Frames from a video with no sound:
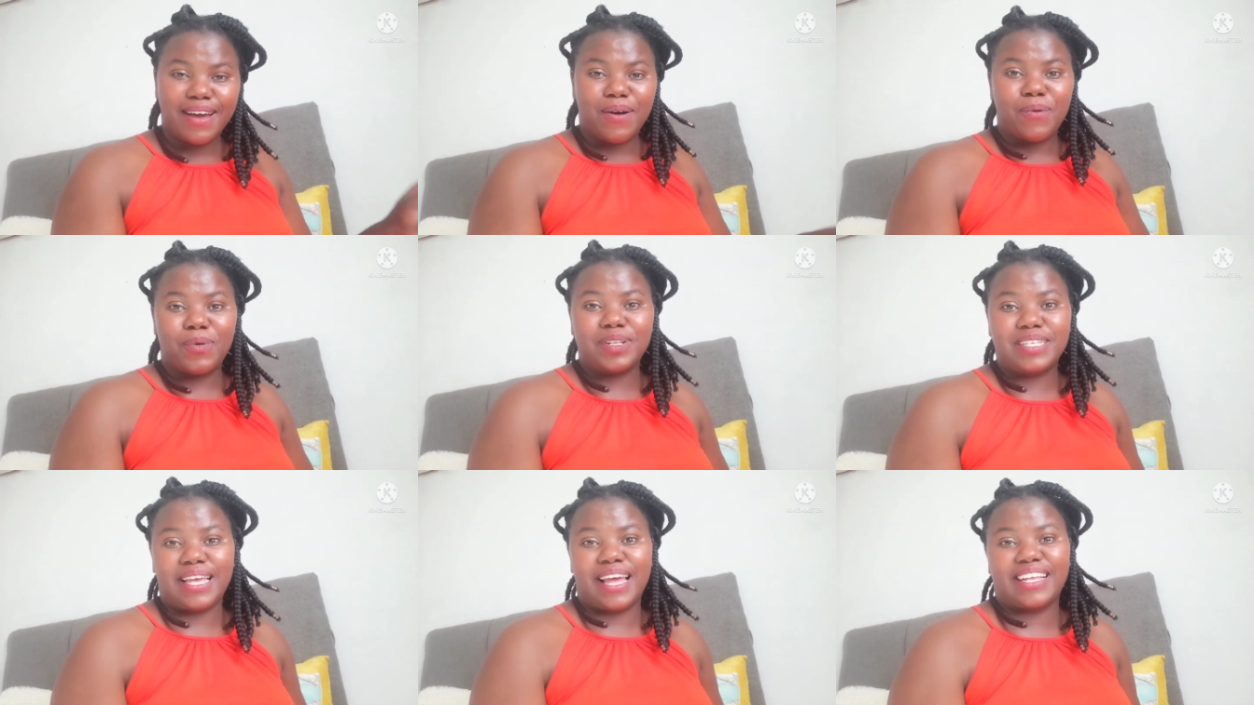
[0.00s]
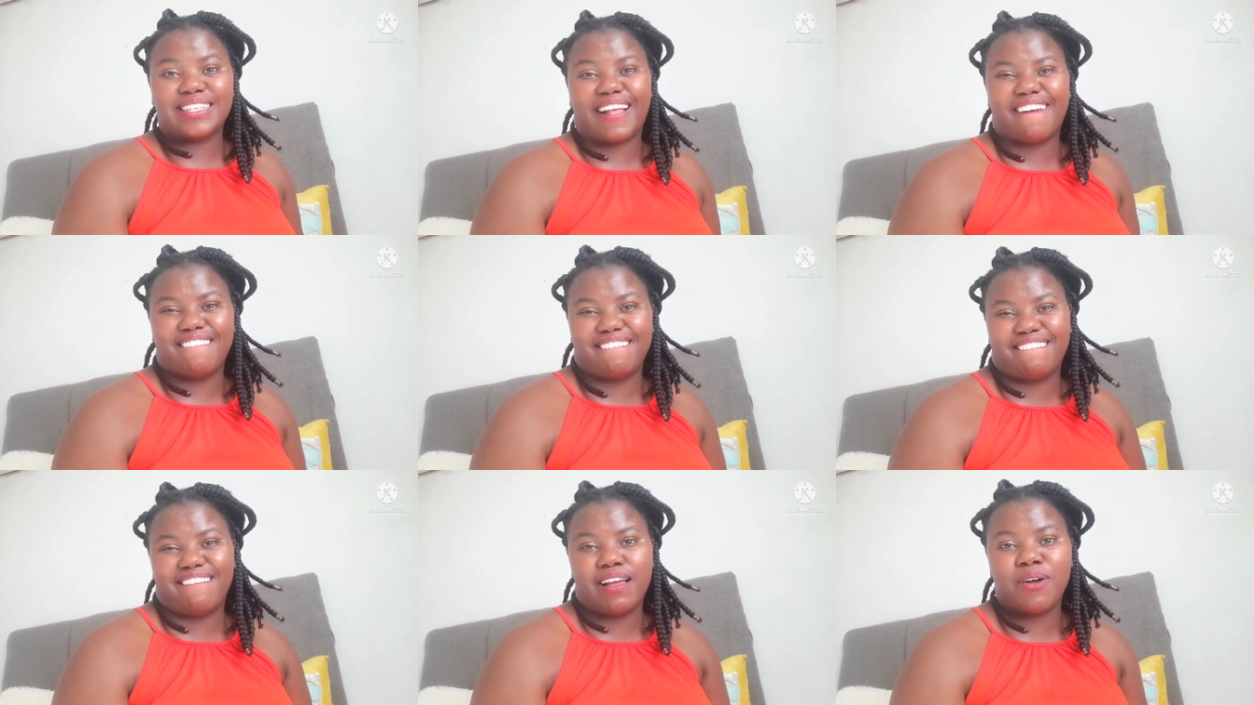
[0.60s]
which has
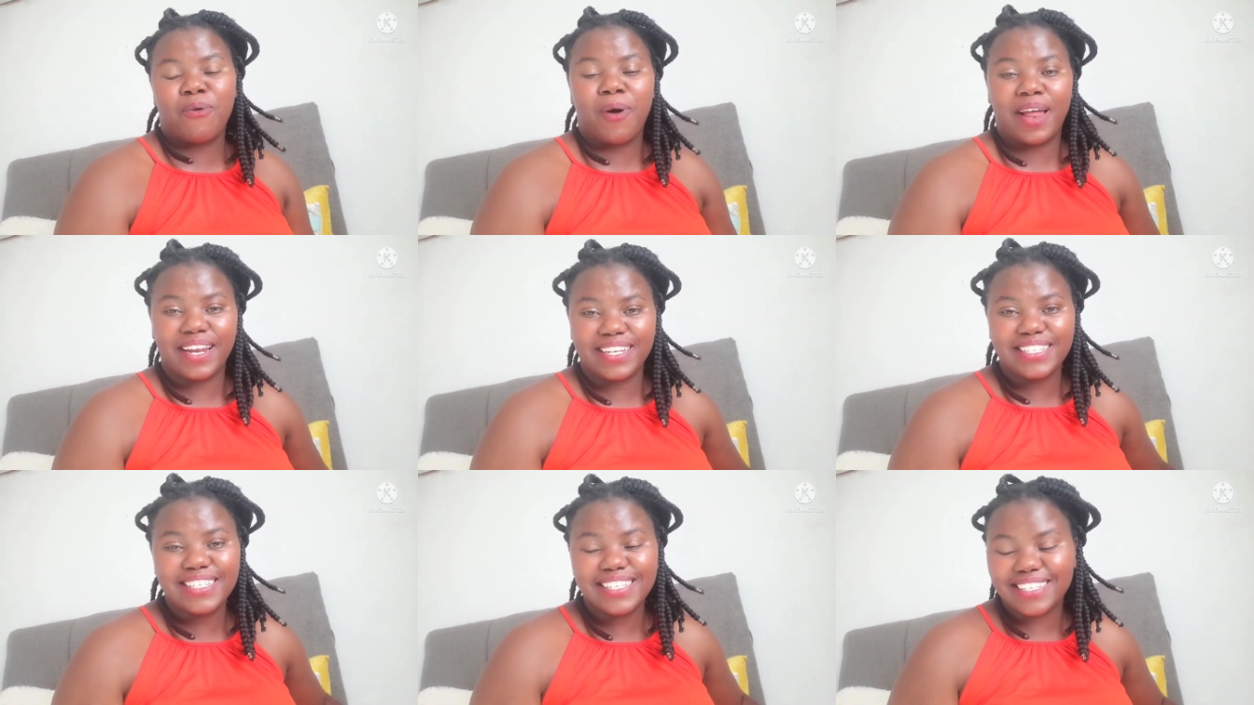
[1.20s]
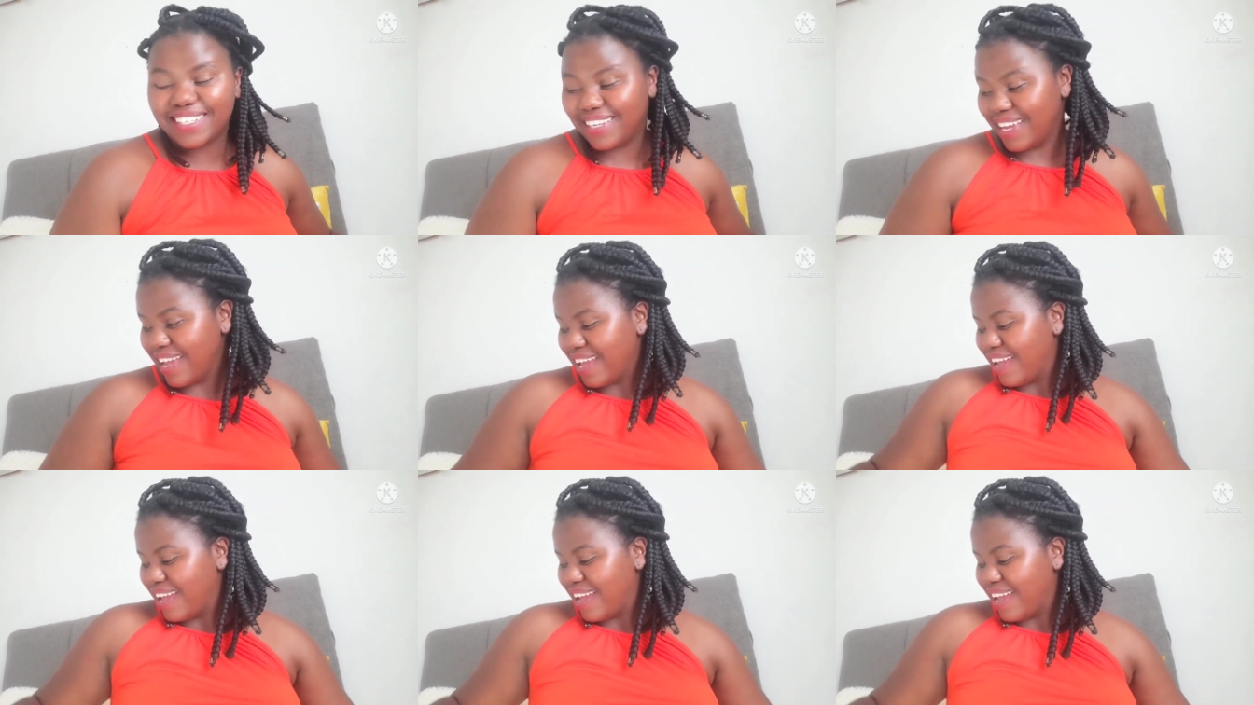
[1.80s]
quality.